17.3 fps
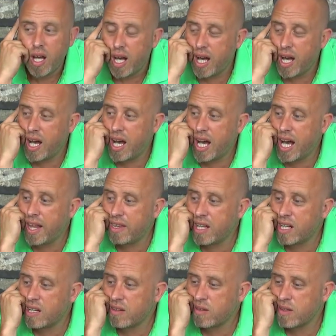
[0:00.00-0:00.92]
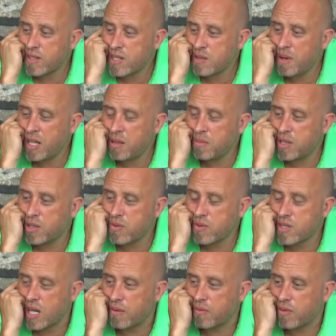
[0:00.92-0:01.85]
And then I've got some other
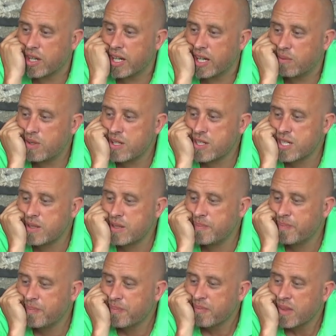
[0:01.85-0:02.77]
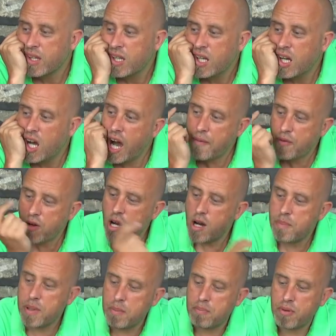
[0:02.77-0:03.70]
models over here, which I've
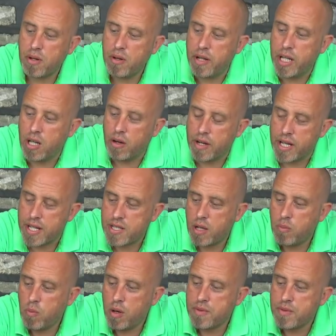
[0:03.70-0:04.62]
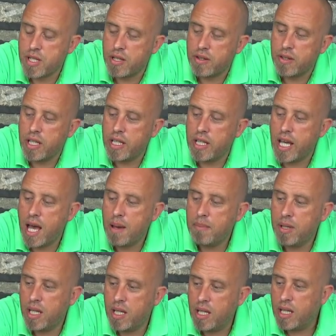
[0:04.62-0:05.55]
got to be brutally honest. What was it? The
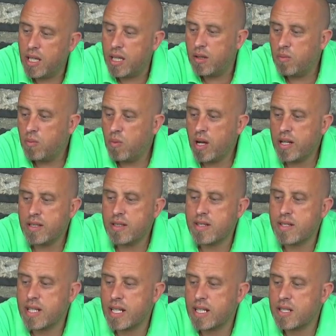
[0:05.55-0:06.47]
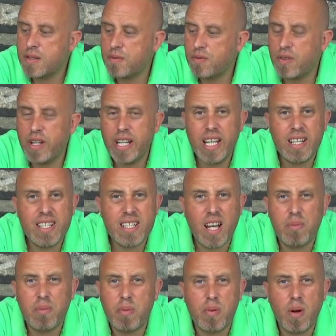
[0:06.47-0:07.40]
ME163,
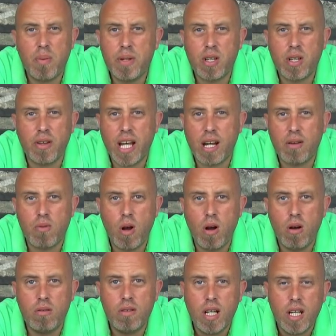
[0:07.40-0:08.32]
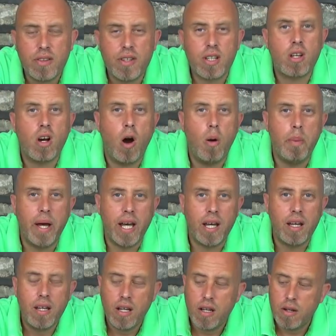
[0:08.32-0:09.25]
I've probably got that wrong. The
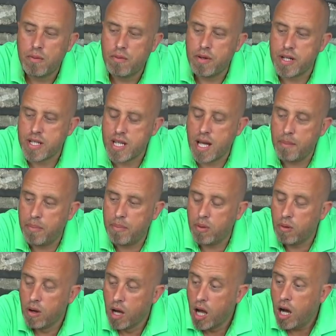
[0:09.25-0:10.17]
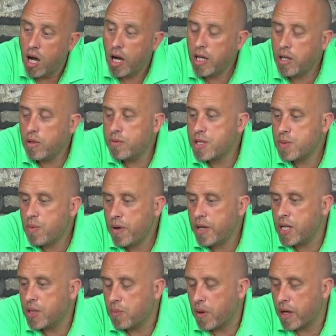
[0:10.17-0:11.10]
Comet. For example, I always
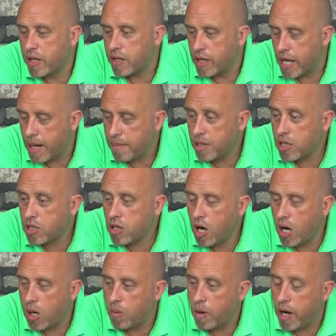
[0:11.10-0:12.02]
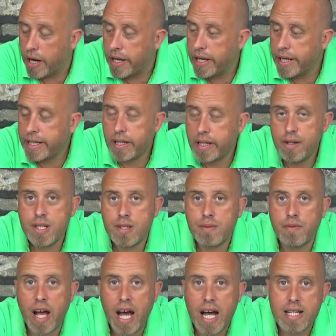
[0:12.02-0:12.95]
wanted one of them, and I got one. It
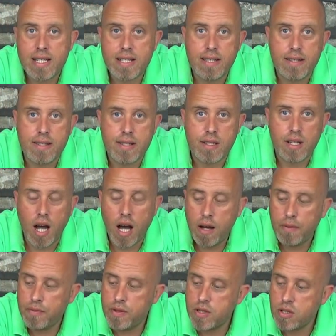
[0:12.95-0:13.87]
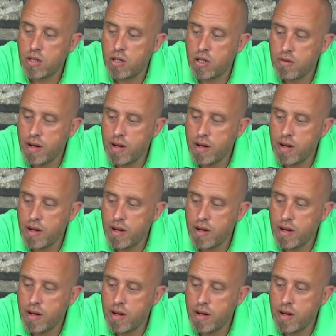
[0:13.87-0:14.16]
goes fast and stuff. It's got a